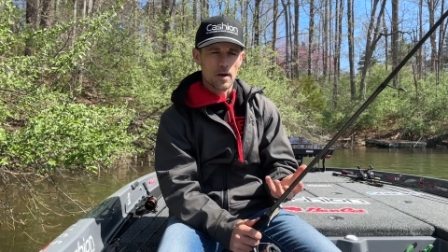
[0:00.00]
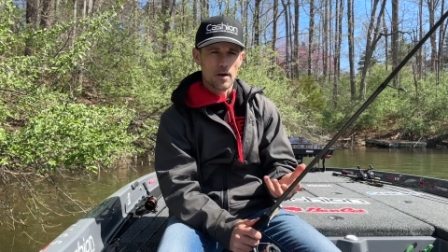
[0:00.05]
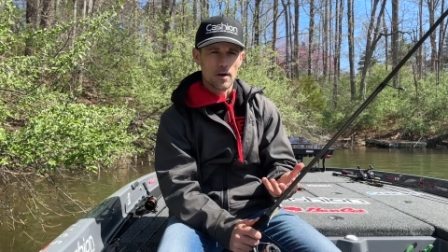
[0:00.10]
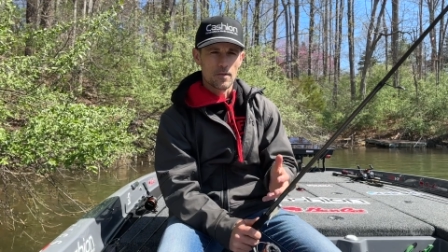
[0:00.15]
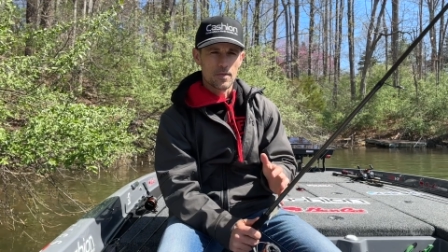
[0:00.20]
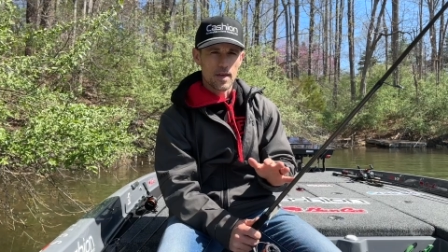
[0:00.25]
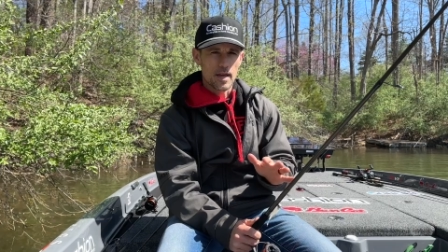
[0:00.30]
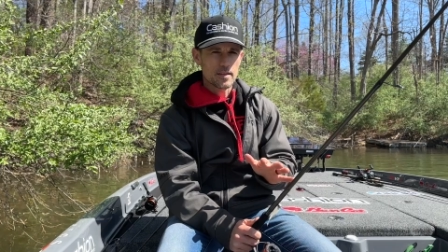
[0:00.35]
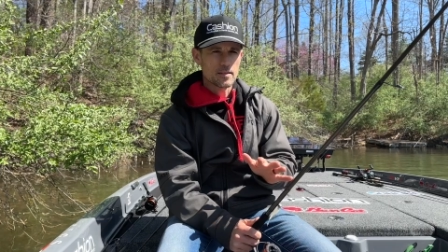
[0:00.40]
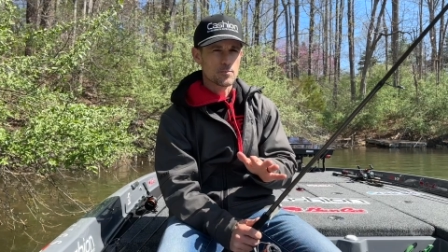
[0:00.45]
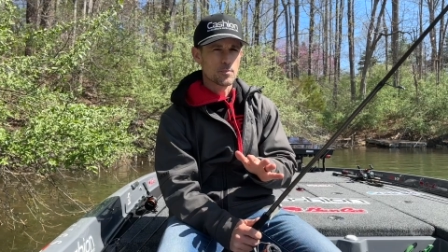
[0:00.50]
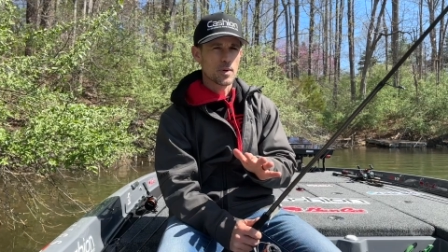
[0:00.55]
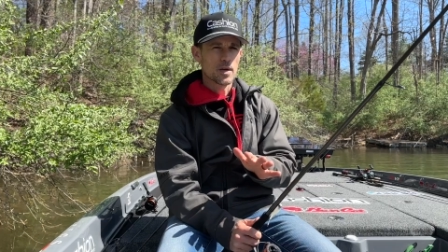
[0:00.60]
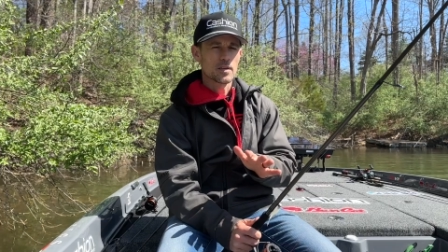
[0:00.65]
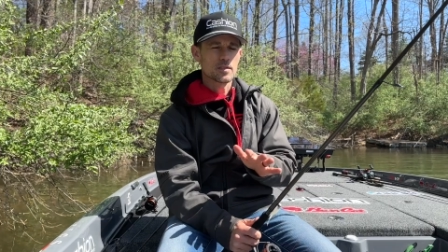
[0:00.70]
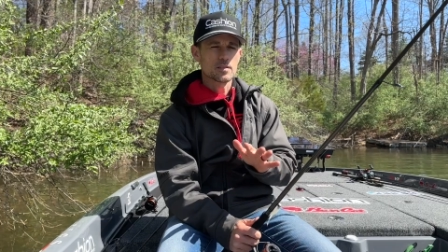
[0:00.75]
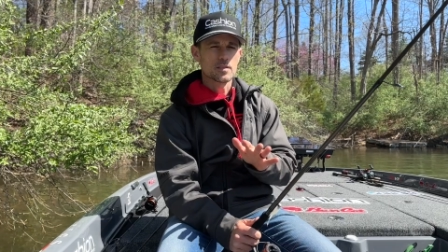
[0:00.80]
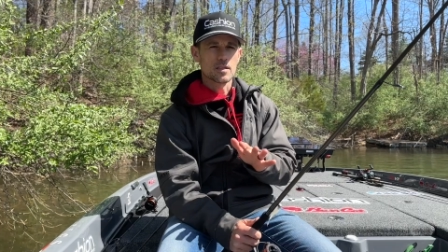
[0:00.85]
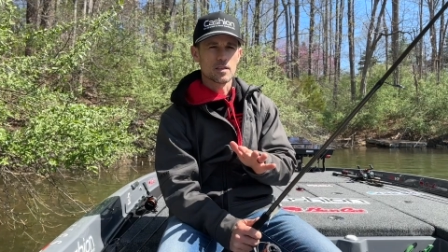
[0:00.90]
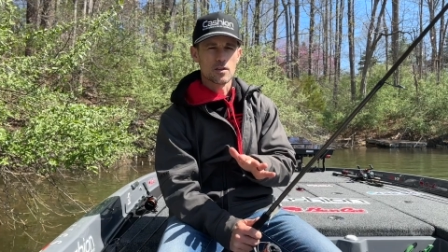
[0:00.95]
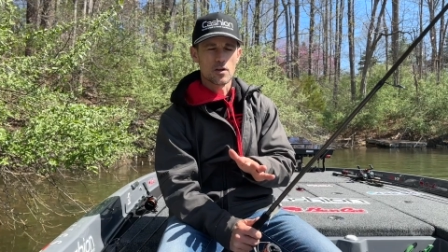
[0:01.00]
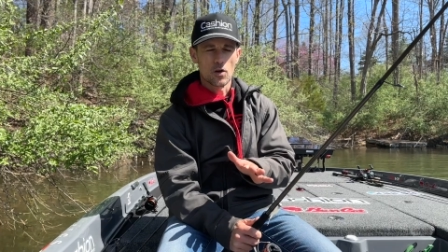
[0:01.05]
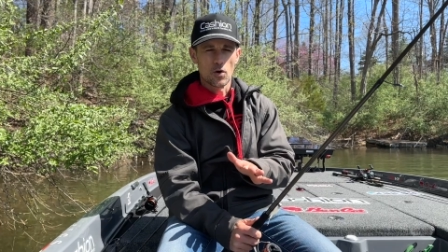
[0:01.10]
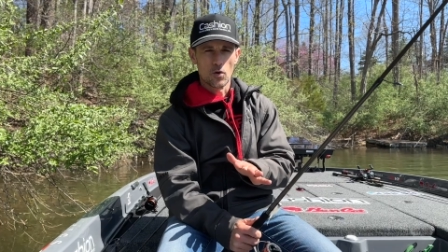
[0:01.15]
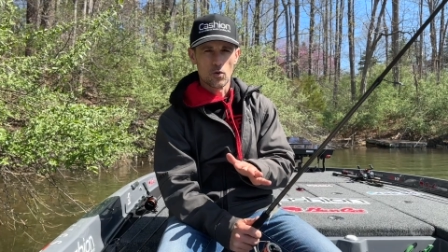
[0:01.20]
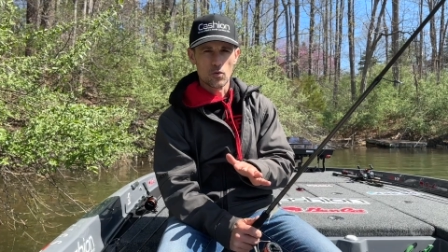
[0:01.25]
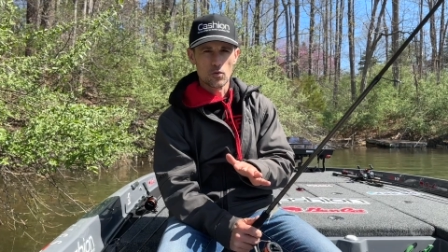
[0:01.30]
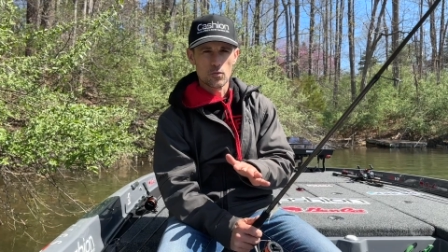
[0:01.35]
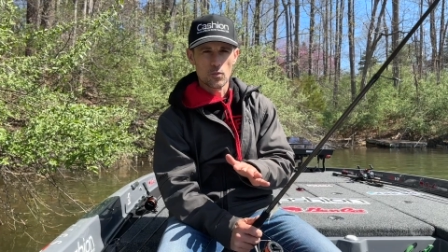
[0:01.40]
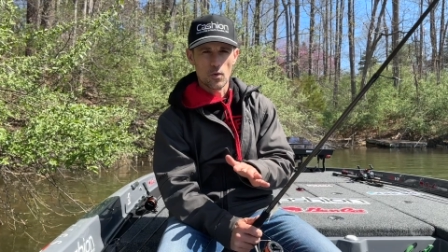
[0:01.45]
That's best in
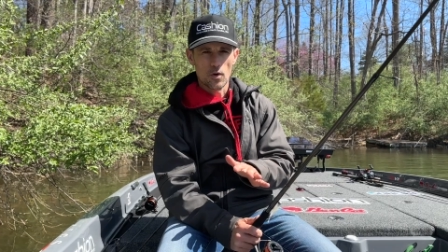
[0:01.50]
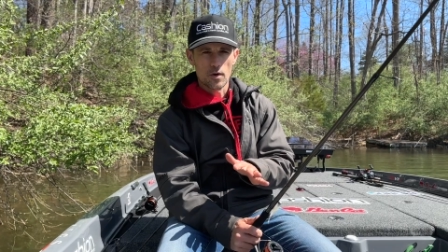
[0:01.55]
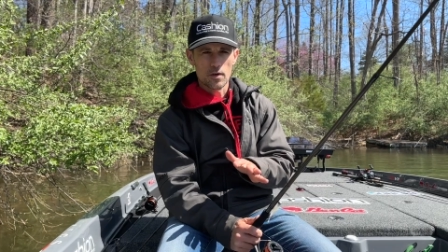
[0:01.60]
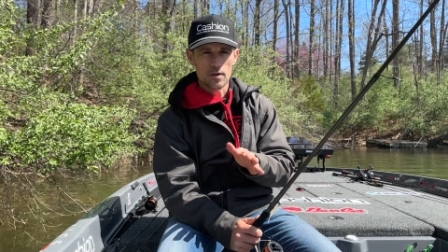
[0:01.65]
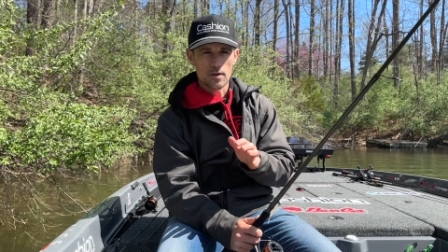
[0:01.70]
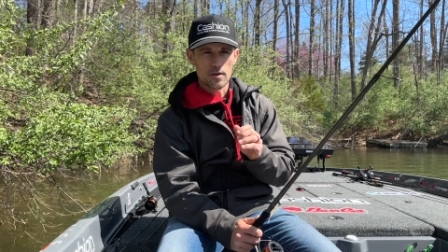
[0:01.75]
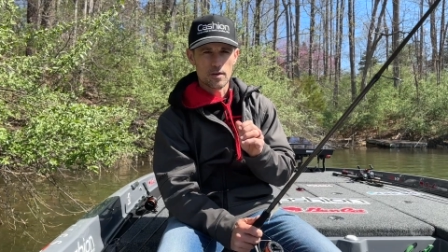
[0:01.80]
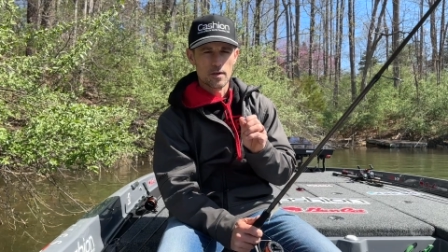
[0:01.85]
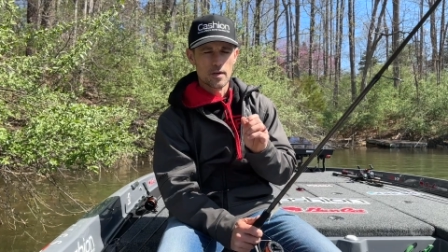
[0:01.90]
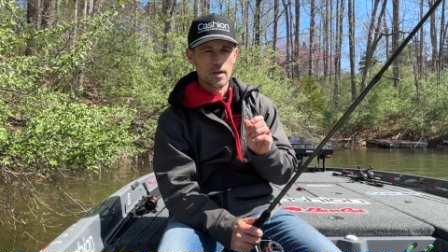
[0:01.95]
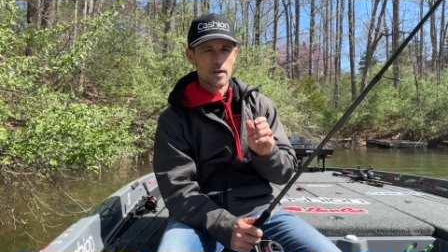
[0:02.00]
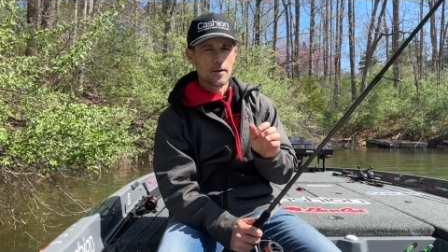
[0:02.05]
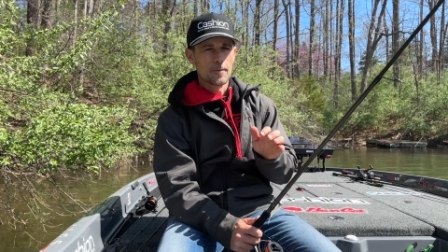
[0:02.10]
cold water.